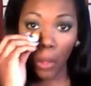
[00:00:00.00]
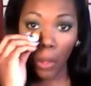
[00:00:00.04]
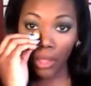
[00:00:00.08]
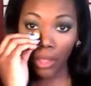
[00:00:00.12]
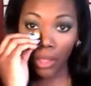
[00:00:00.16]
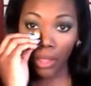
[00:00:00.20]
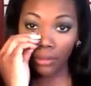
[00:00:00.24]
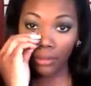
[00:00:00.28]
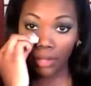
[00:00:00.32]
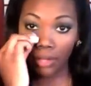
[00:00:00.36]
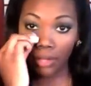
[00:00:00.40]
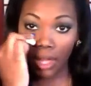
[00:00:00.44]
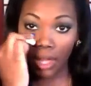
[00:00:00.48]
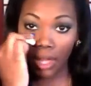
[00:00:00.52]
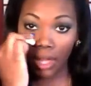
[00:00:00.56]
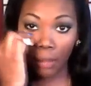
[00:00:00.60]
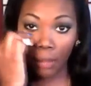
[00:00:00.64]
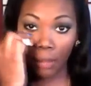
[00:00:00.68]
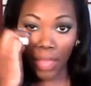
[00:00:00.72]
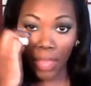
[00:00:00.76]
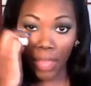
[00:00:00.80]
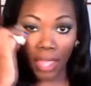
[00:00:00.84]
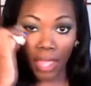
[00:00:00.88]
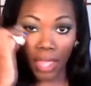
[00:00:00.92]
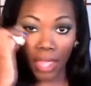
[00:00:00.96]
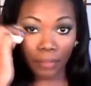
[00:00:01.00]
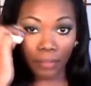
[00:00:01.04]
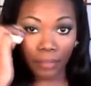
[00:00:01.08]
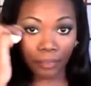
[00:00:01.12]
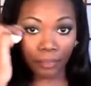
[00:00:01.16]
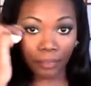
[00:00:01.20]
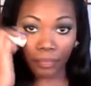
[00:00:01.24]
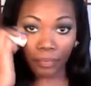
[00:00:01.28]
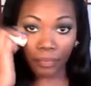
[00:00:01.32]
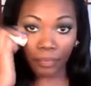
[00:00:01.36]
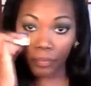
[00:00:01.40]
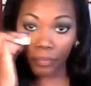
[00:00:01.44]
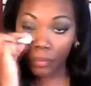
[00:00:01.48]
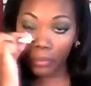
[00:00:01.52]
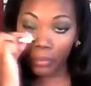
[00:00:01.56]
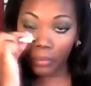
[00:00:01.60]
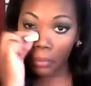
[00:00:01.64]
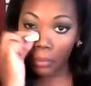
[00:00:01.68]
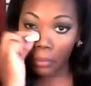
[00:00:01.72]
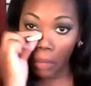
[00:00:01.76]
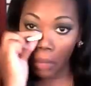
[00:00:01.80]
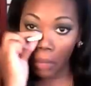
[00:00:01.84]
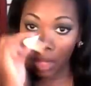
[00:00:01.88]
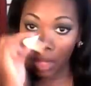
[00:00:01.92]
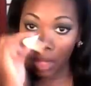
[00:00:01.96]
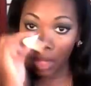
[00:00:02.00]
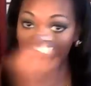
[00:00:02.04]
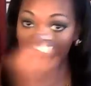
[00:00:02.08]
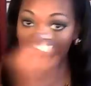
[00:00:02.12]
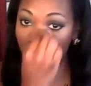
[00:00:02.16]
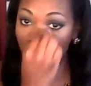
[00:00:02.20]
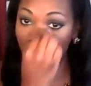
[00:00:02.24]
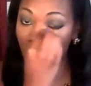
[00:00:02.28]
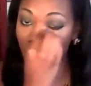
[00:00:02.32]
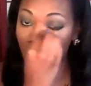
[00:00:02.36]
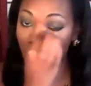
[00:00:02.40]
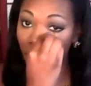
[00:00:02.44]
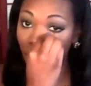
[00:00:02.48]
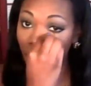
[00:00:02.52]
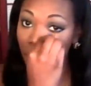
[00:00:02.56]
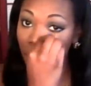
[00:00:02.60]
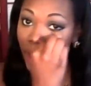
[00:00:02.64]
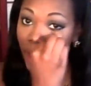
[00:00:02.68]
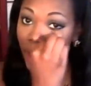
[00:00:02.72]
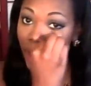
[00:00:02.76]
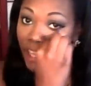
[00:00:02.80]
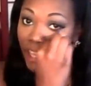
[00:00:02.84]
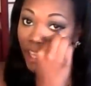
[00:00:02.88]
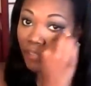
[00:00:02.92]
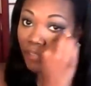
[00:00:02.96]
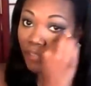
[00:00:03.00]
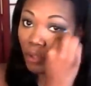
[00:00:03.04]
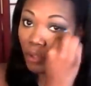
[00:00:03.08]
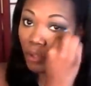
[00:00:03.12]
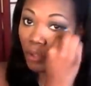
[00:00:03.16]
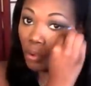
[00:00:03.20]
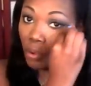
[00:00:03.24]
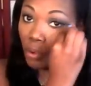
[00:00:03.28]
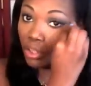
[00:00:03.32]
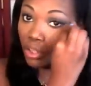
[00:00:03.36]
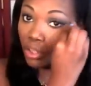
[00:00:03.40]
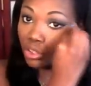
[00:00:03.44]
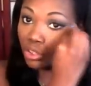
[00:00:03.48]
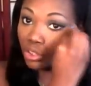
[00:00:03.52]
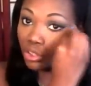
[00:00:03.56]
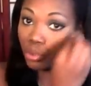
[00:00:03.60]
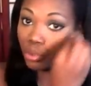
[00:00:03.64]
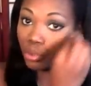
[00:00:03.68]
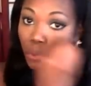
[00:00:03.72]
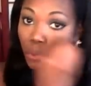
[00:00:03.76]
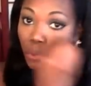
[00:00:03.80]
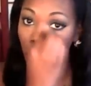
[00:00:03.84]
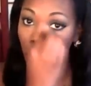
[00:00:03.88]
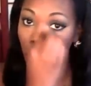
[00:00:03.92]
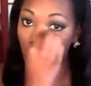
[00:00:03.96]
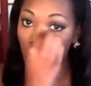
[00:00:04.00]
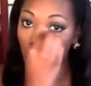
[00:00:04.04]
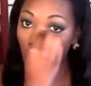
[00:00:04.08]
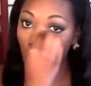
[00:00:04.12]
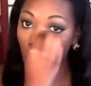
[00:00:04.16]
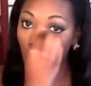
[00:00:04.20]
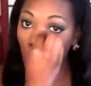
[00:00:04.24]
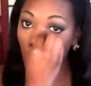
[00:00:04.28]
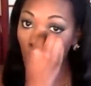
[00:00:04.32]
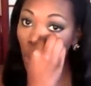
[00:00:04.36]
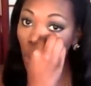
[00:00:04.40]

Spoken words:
Okay, so then I pat underneath. I'm not even going to.